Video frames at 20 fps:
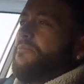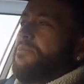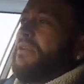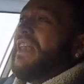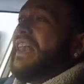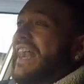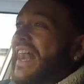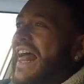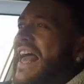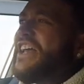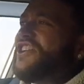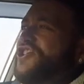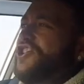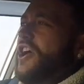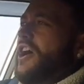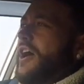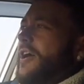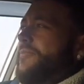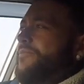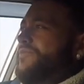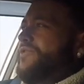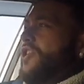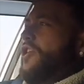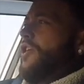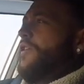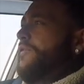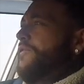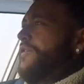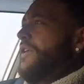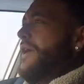pleasure
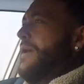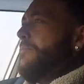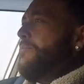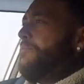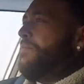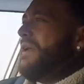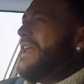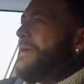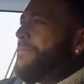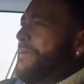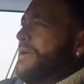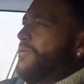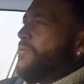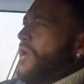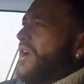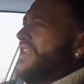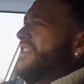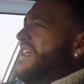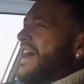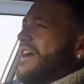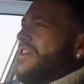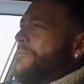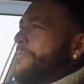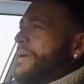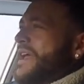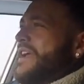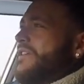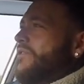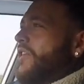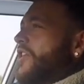of blipping one down a
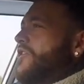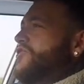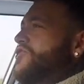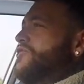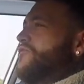B road,